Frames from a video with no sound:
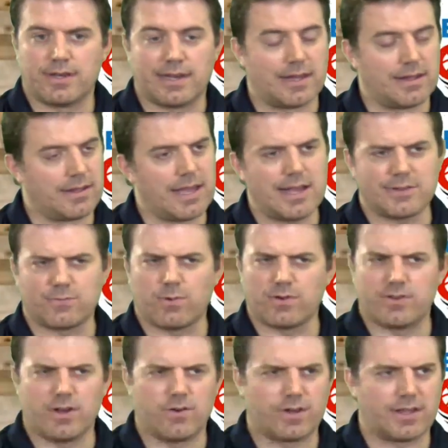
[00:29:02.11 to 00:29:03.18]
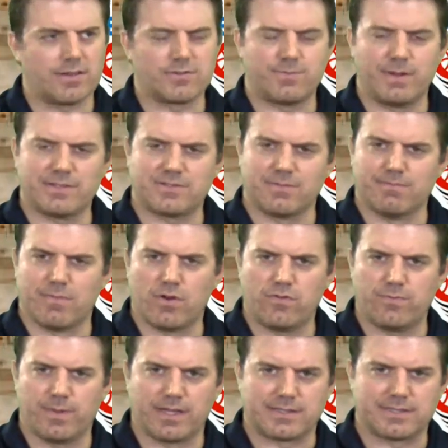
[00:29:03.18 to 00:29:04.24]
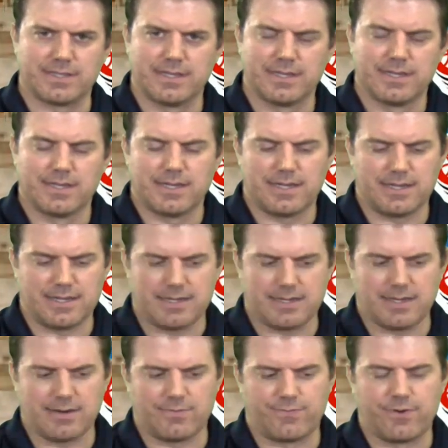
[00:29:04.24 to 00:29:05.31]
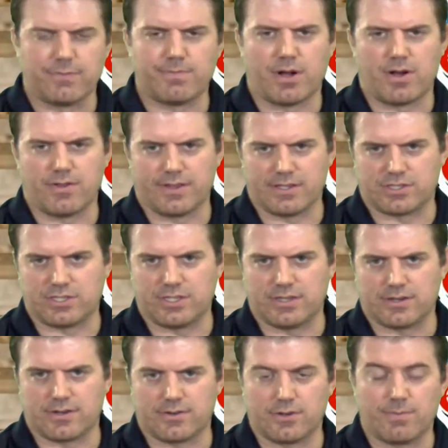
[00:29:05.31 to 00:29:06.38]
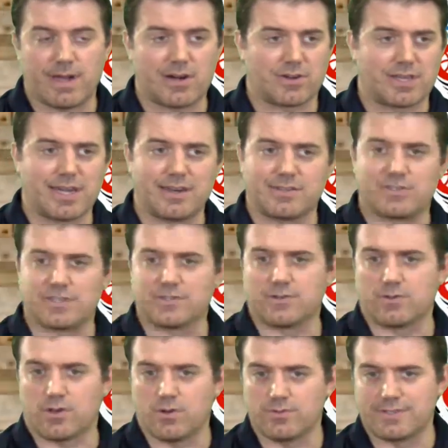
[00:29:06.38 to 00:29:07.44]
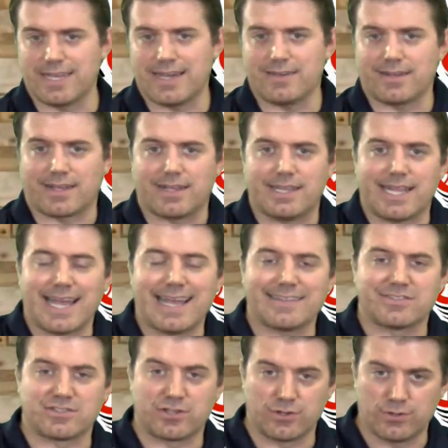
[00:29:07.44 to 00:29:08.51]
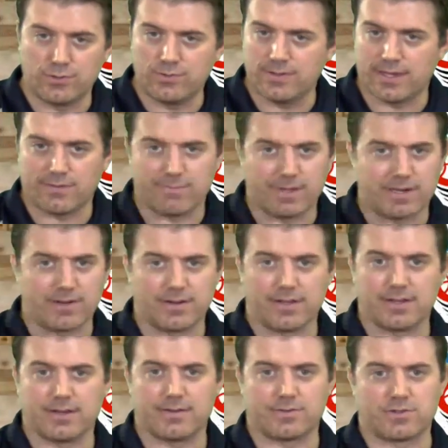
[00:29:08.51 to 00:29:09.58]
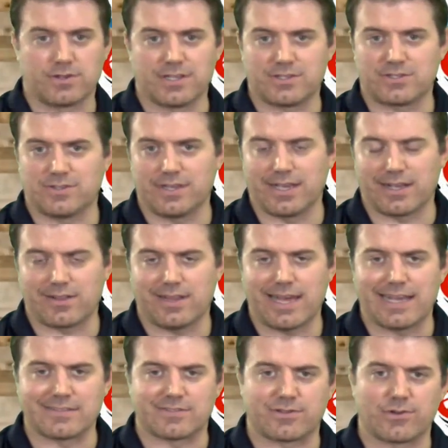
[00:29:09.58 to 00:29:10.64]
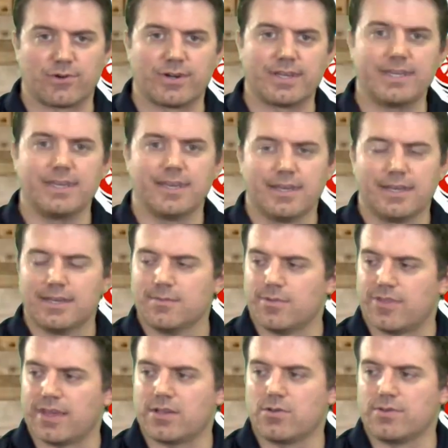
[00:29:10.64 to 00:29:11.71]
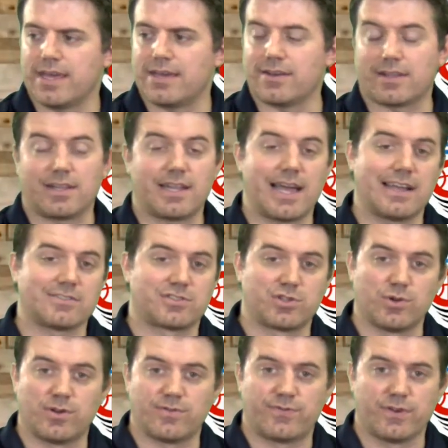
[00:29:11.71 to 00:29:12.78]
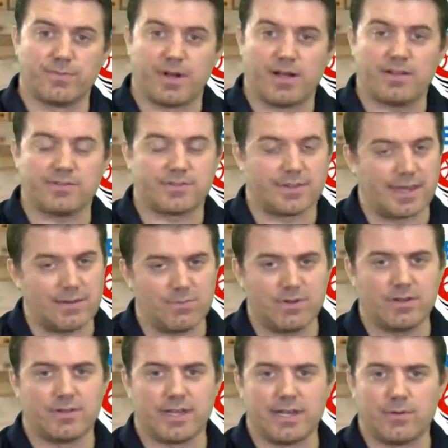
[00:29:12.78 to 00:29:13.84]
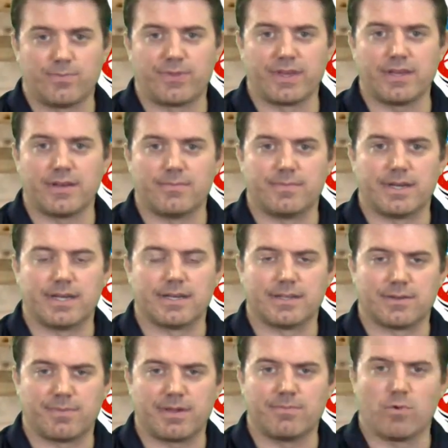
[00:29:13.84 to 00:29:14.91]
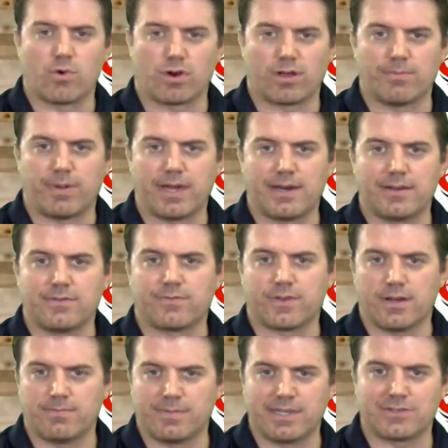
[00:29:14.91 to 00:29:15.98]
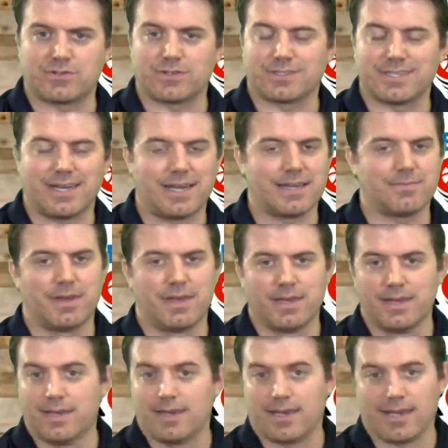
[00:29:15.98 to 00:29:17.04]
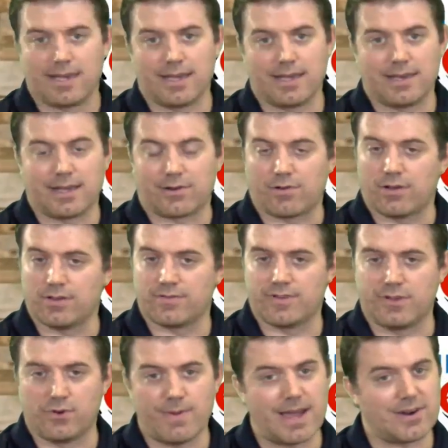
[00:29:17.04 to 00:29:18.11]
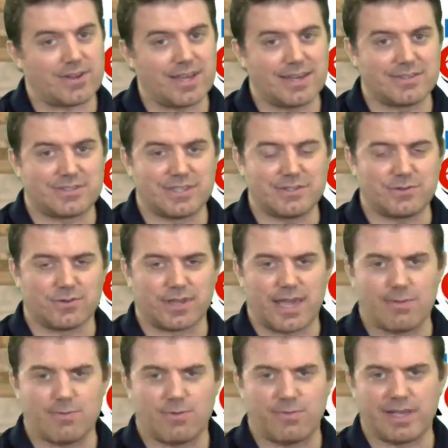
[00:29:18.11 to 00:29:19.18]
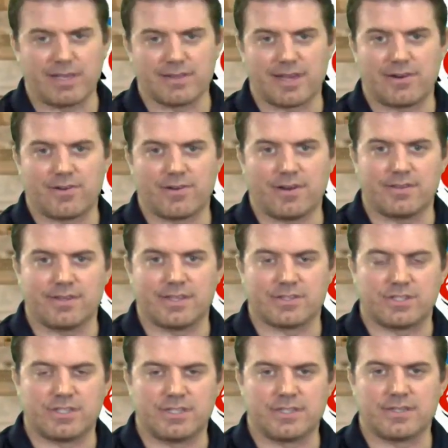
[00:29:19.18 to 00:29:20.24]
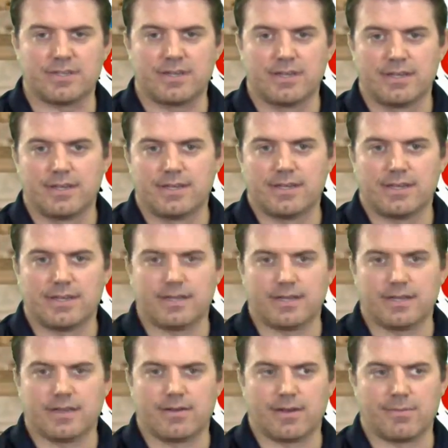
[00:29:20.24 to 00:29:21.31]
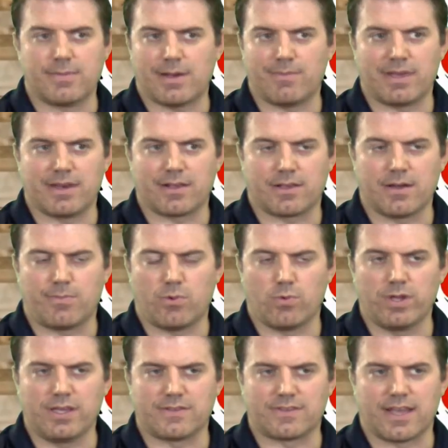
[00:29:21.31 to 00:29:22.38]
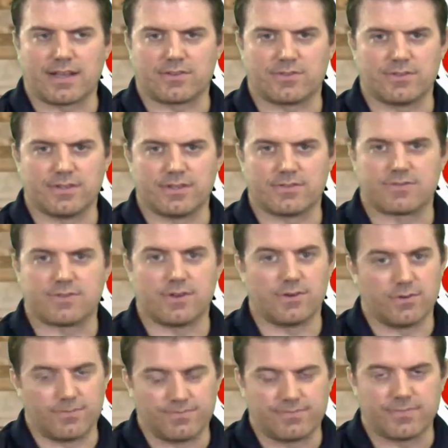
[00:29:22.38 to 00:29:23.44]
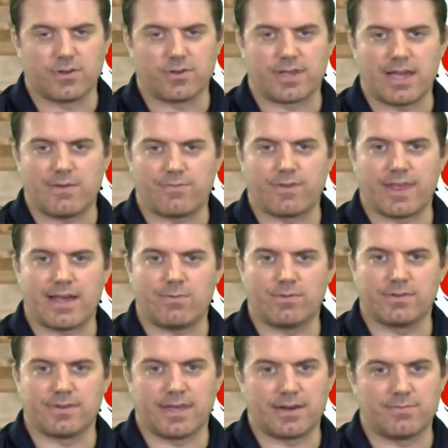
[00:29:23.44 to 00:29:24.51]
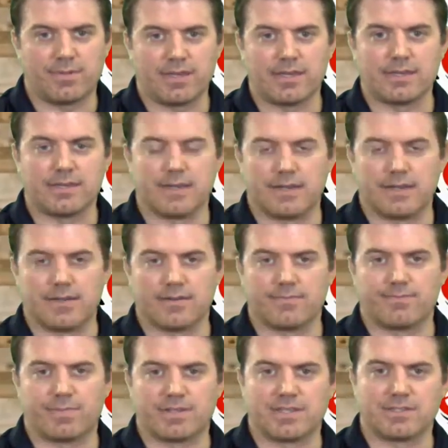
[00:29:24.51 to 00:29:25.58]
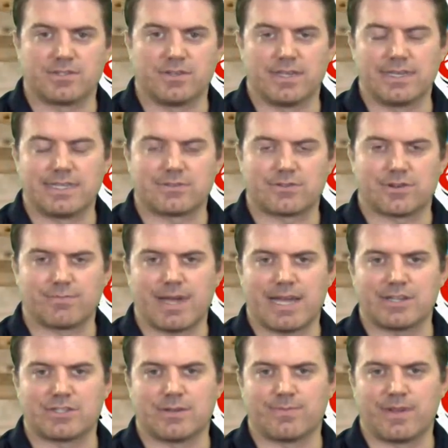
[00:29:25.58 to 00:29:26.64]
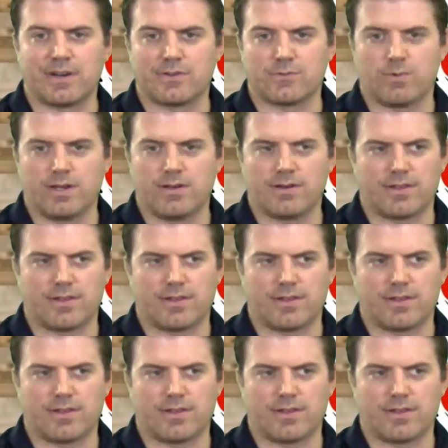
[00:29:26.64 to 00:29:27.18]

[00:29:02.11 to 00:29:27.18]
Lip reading: And it's worth noting, there's been some movement in football this year. New Madrid County Central goes down to Class 2. They've been traditionally in Class 3. They go down to Class 2 in football, so that will help them to be more competitive come district time. And at Crothersville, New Madrid County Central game will be later on this year. It might be in a couple weeks, actually. So look out for that one. That'll be potentially a district matchup there as well.